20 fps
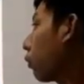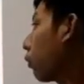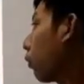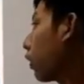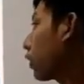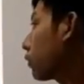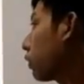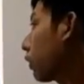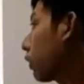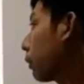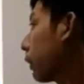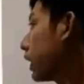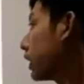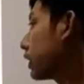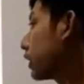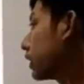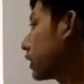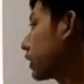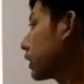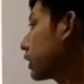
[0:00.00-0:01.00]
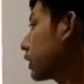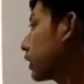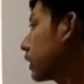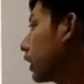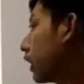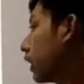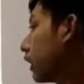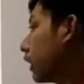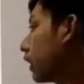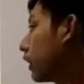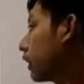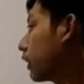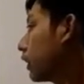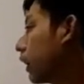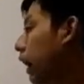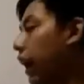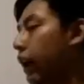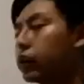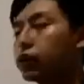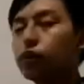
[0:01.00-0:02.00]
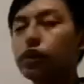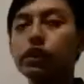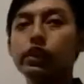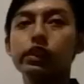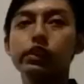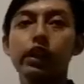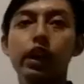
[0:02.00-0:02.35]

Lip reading: Word formations. Actually,